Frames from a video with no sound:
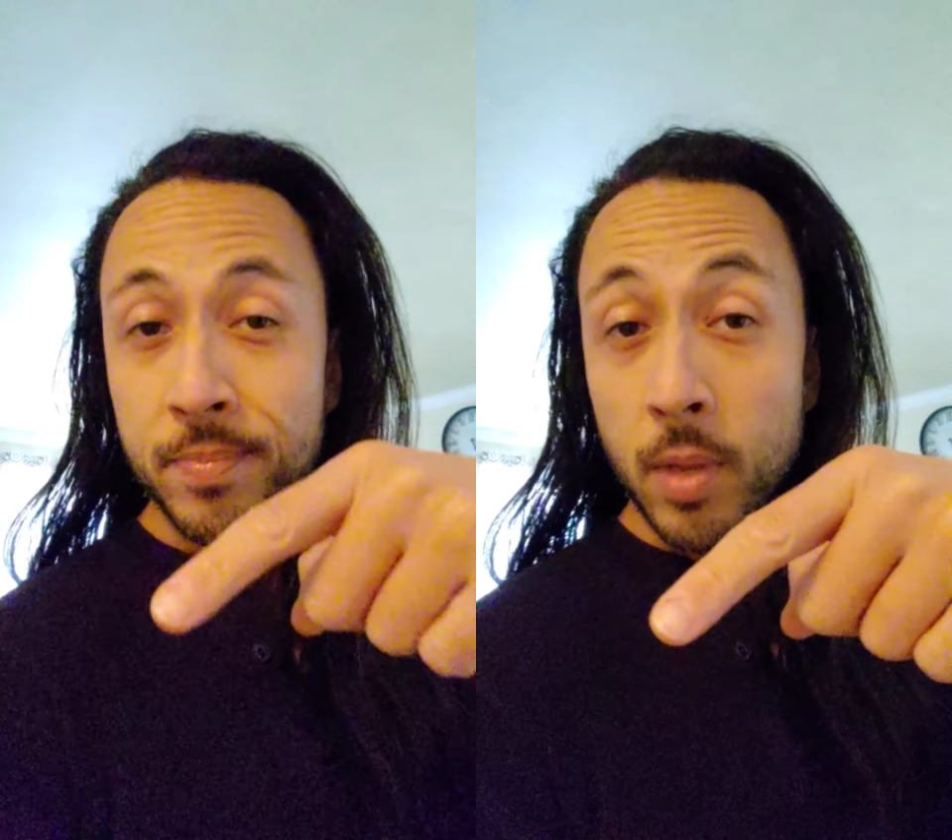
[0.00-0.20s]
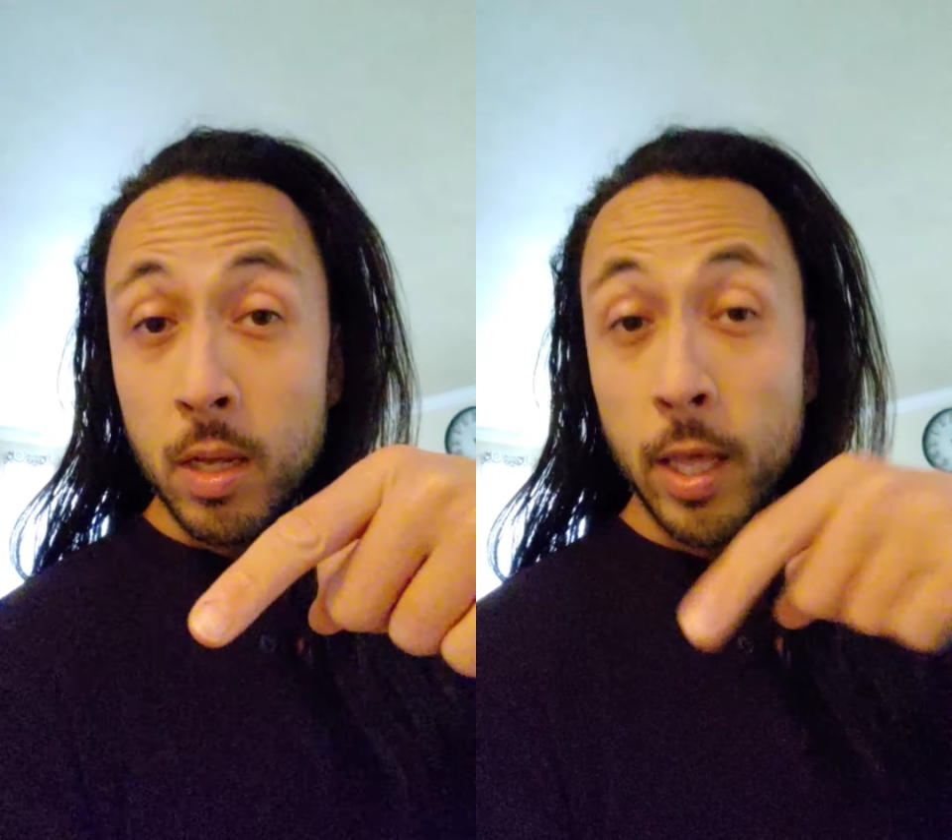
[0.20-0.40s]

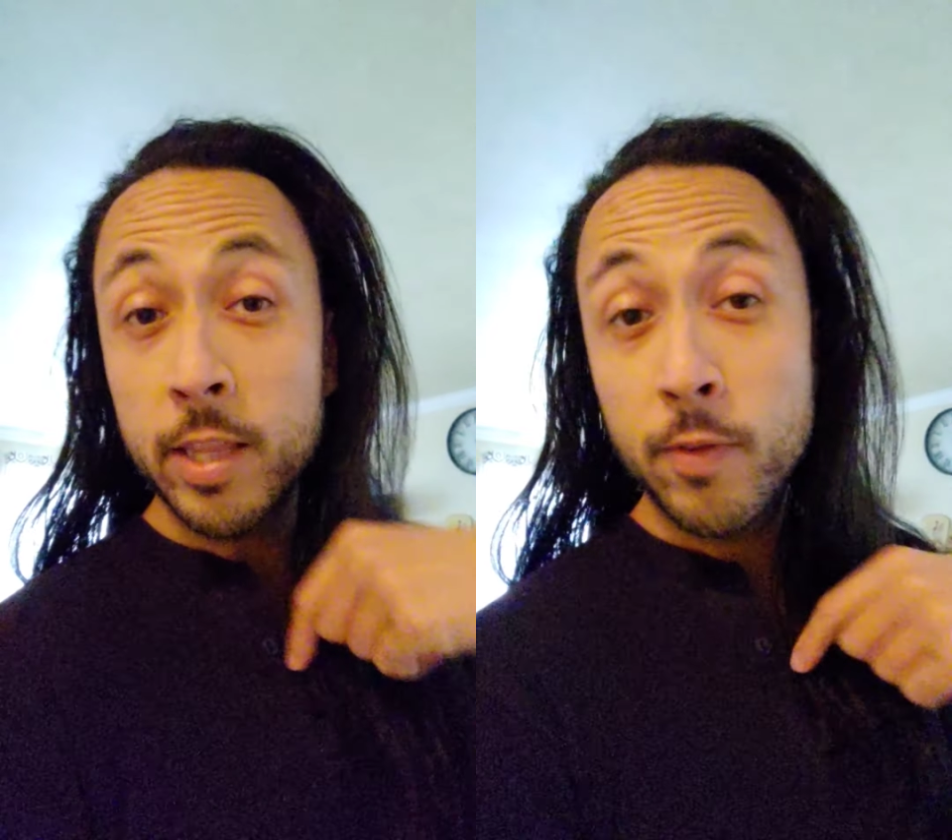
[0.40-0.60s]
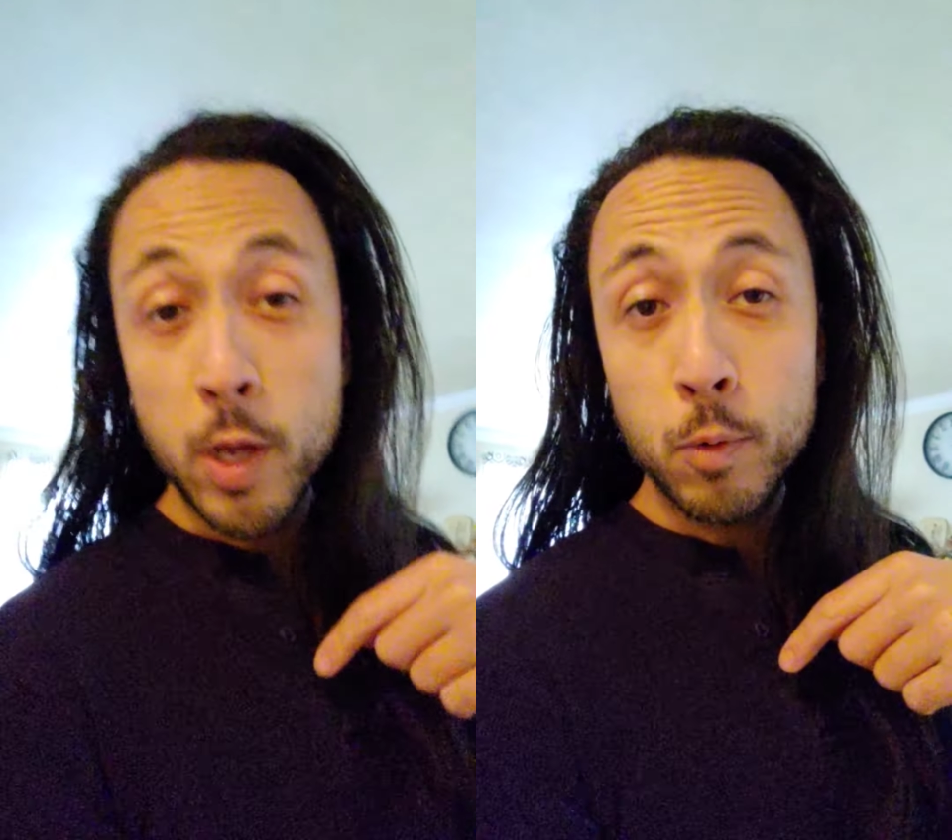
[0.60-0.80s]
like the
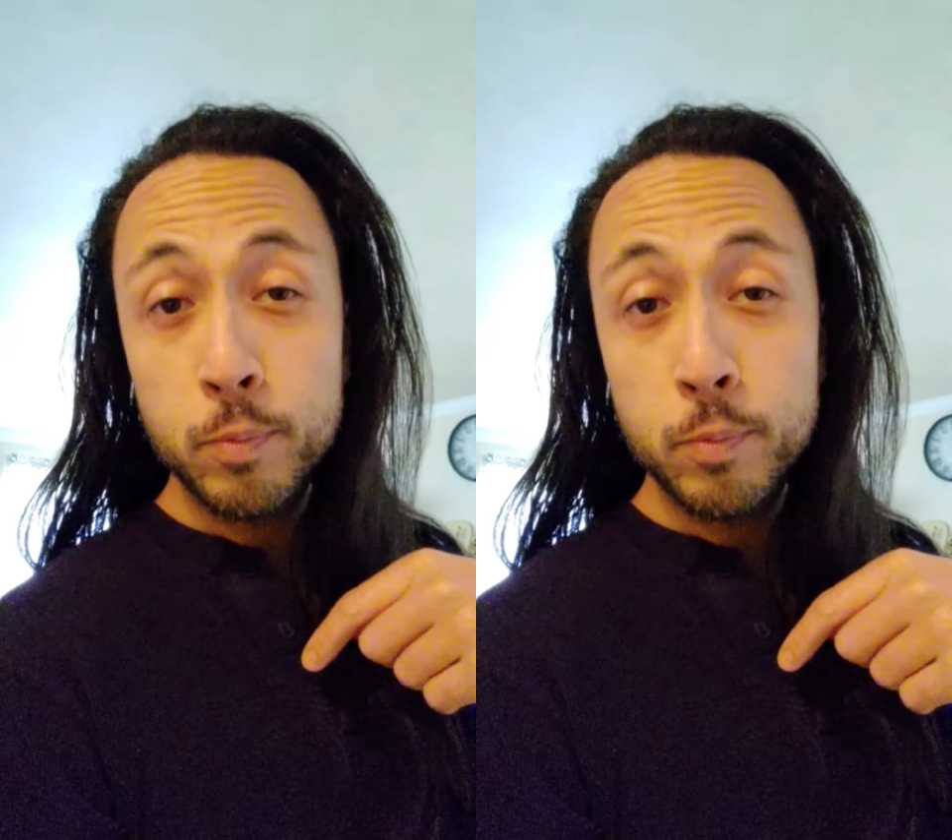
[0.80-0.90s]
video.